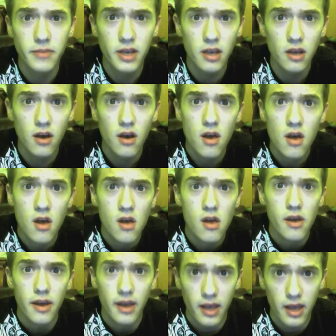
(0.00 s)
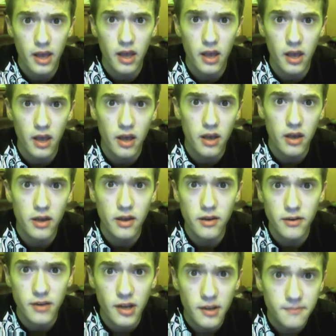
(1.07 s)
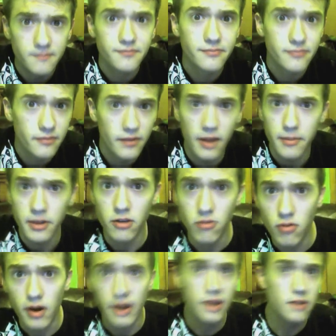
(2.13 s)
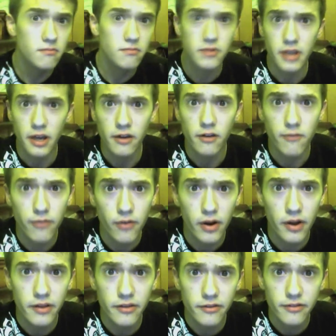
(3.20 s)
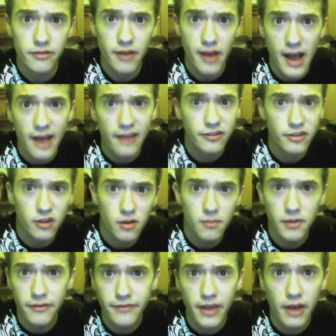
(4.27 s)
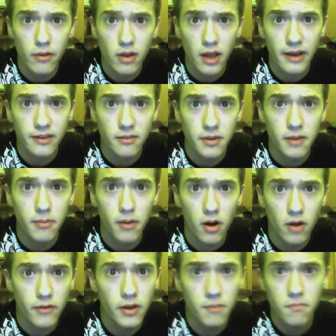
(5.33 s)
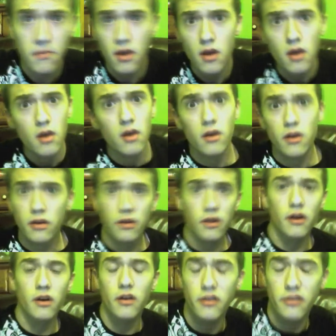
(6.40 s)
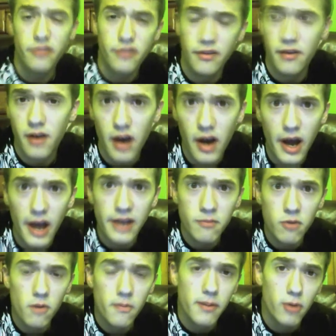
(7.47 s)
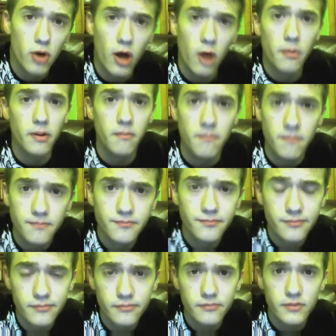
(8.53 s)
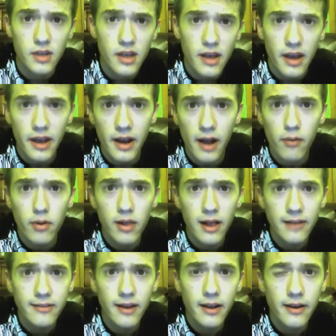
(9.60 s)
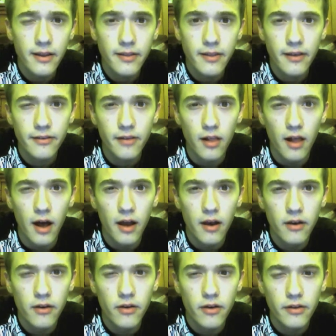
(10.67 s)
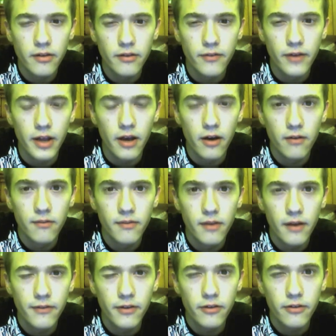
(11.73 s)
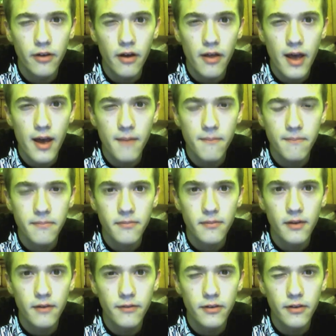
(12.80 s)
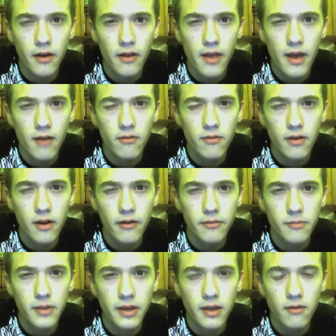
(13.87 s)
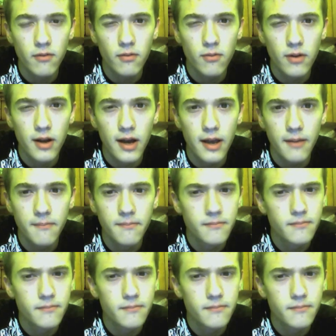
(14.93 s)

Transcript: me, and that'd be great. Tell your friends, ask them if they would like to be a part of it, because I need more people helping. And I realized that I did this a lot during this video. If you saw that when I was blinking with one eye,